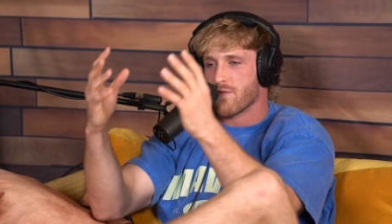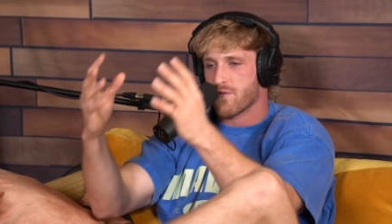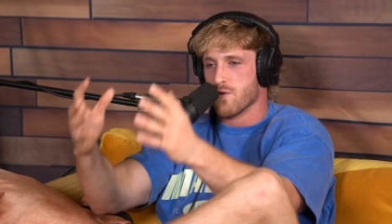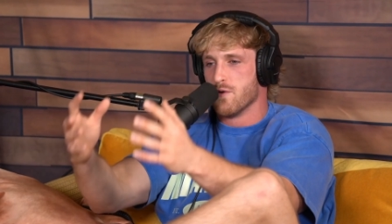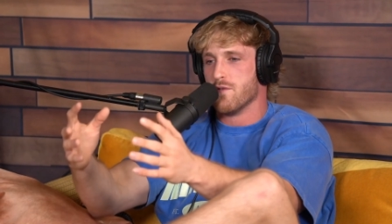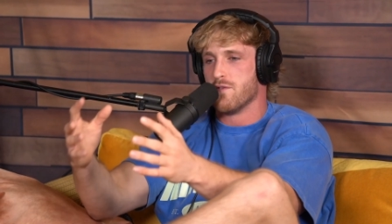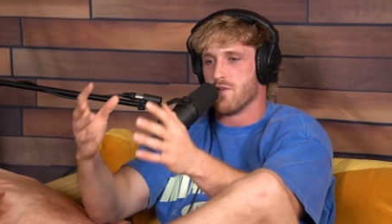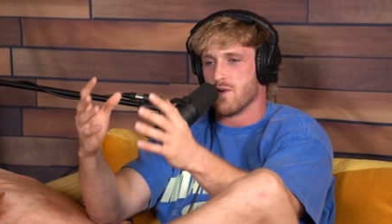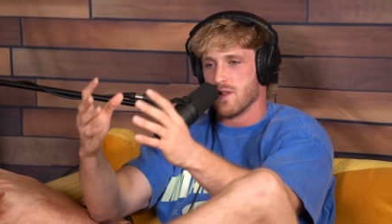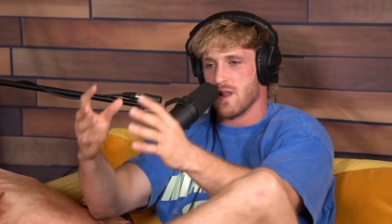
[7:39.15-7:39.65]

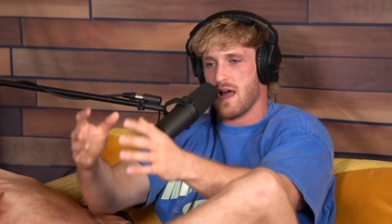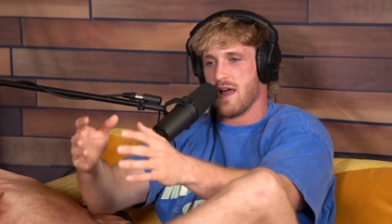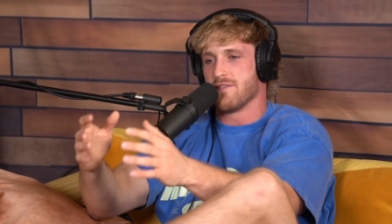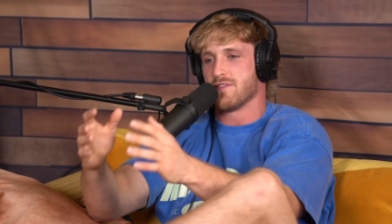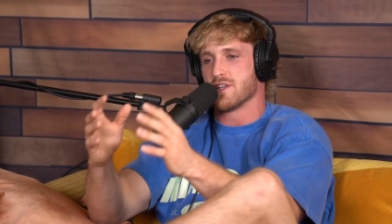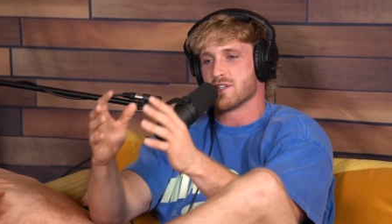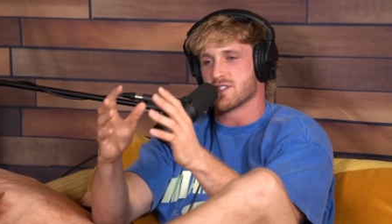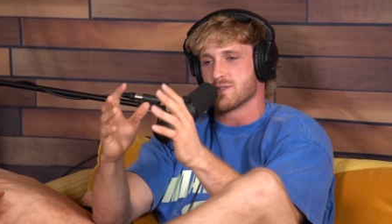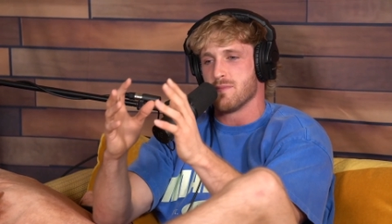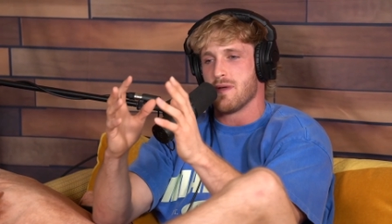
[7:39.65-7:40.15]
fruitful life.
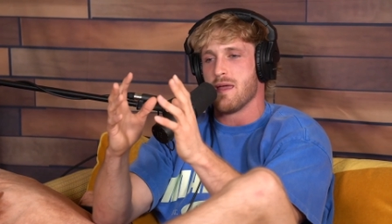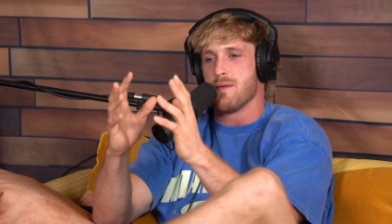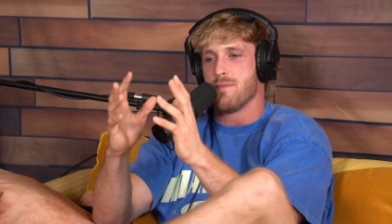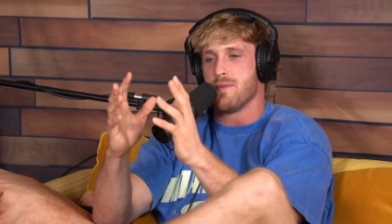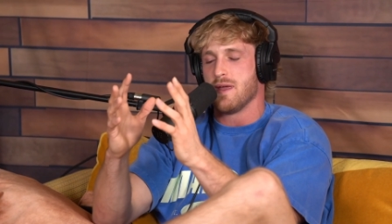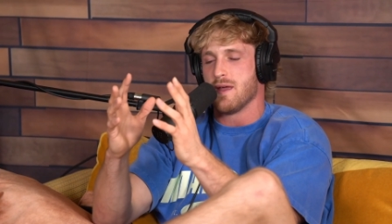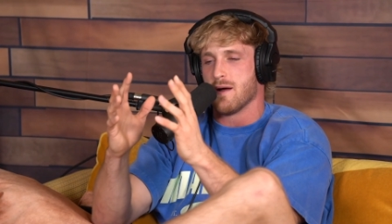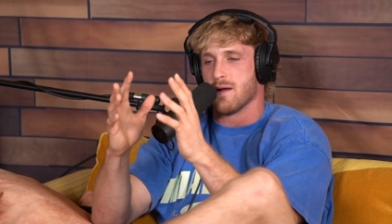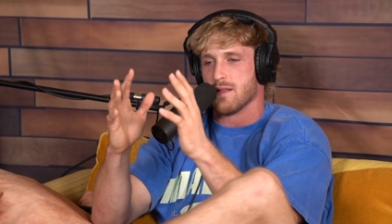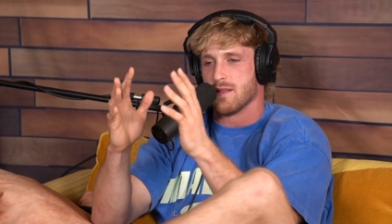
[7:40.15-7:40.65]
This may
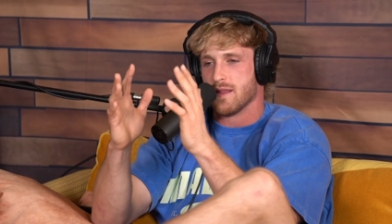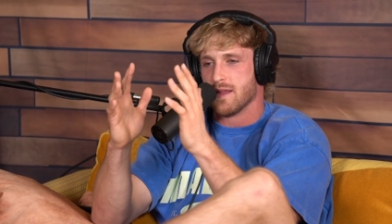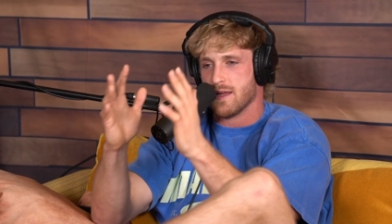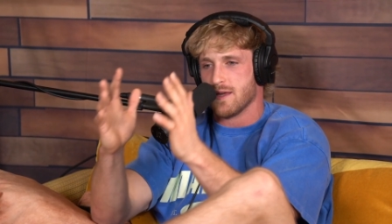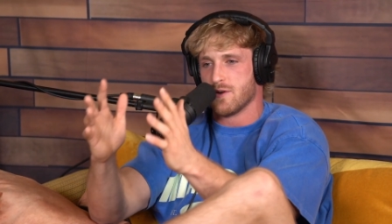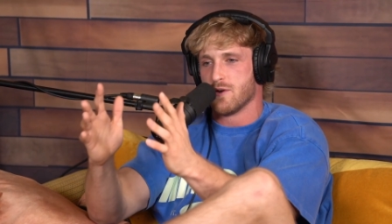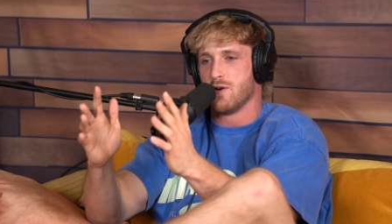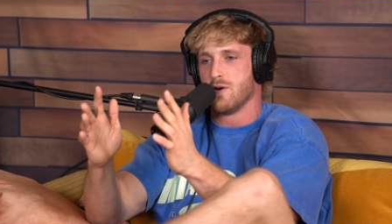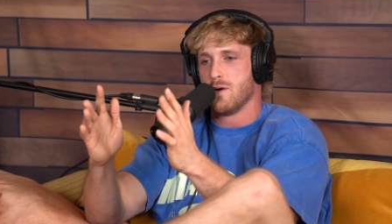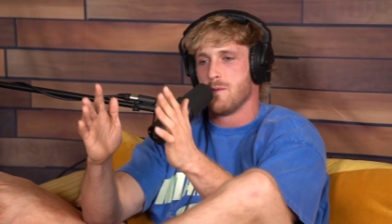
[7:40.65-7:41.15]
be a
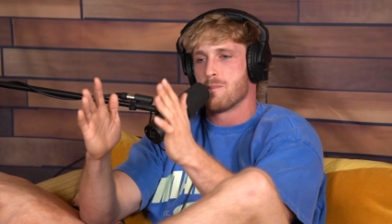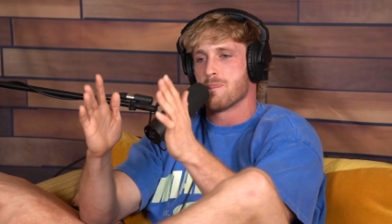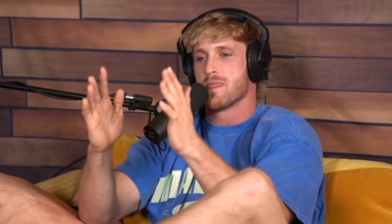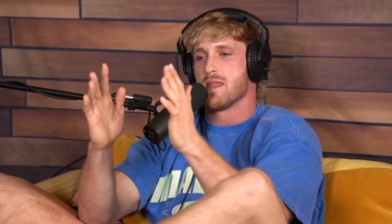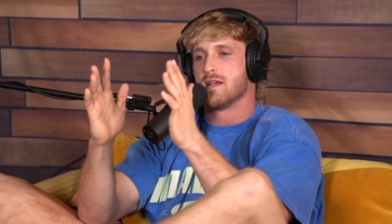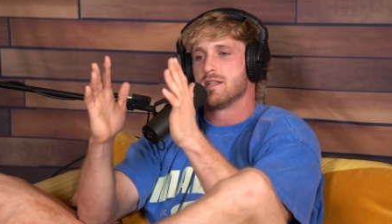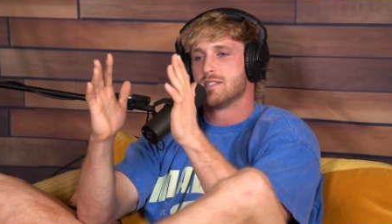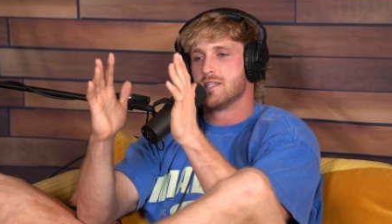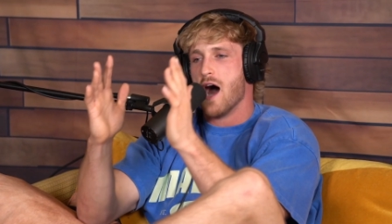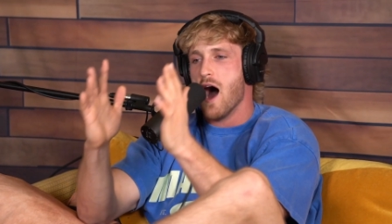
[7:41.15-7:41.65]
little
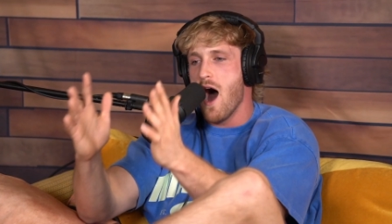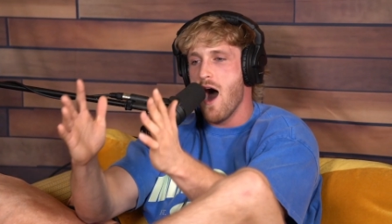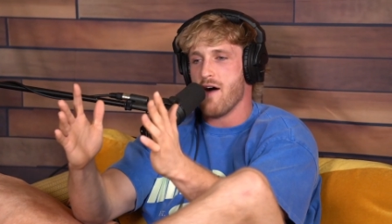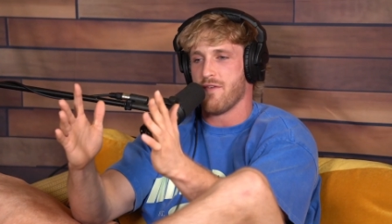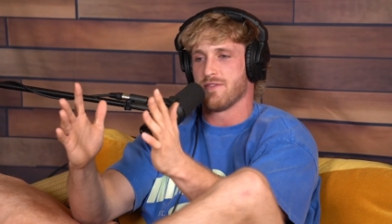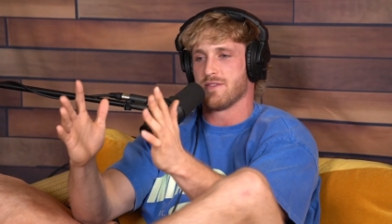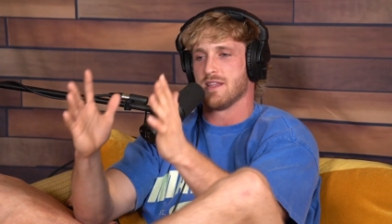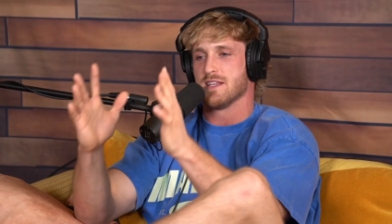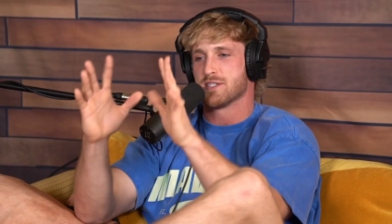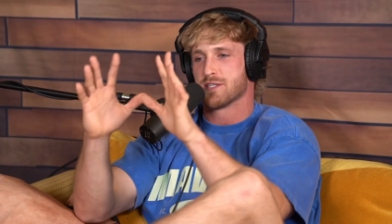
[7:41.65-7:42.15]

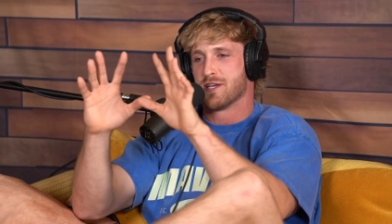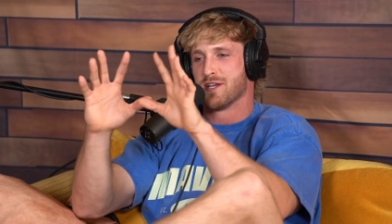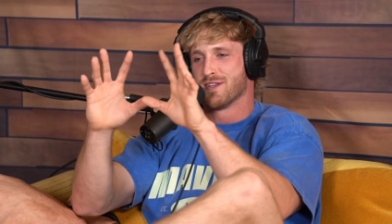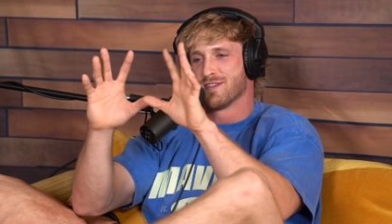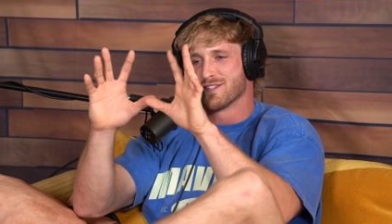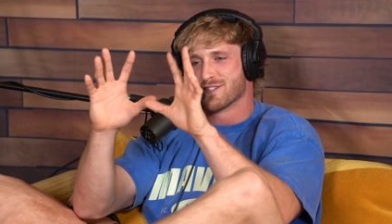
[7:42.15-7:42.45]
tough, this